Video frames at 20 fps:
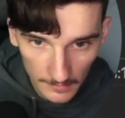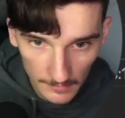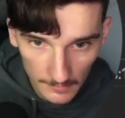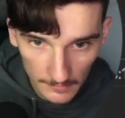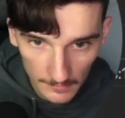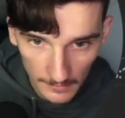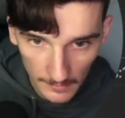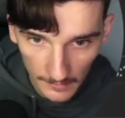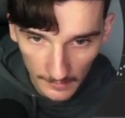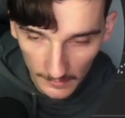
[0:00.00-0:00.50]

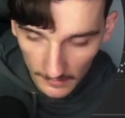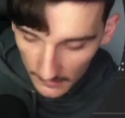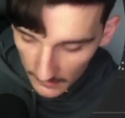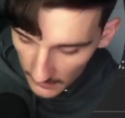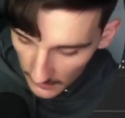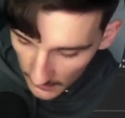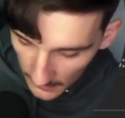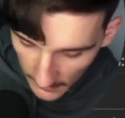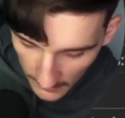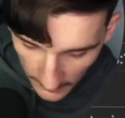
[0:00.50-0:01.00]
delete
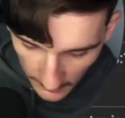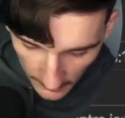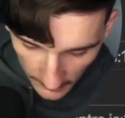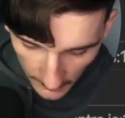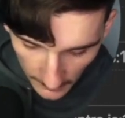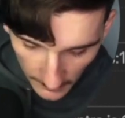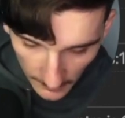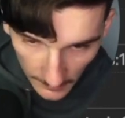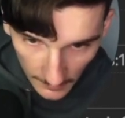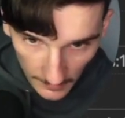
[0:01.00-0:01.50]
this,
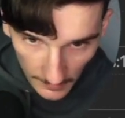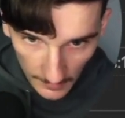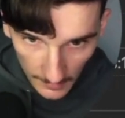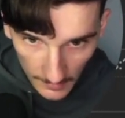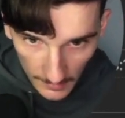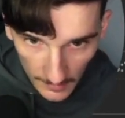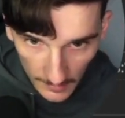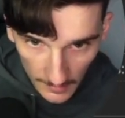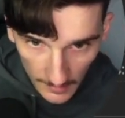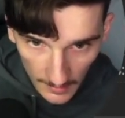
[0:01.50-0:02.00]

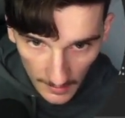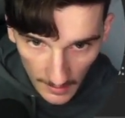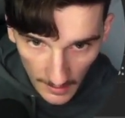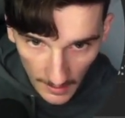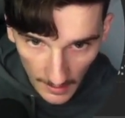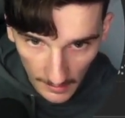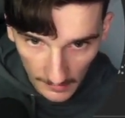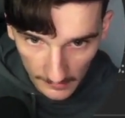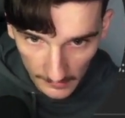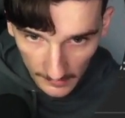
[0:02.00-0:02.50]

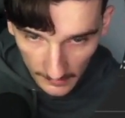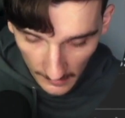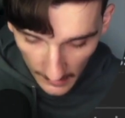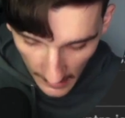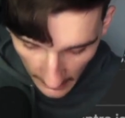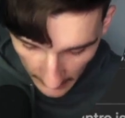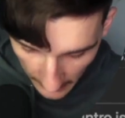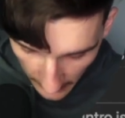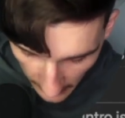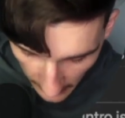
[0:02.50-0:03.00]
and let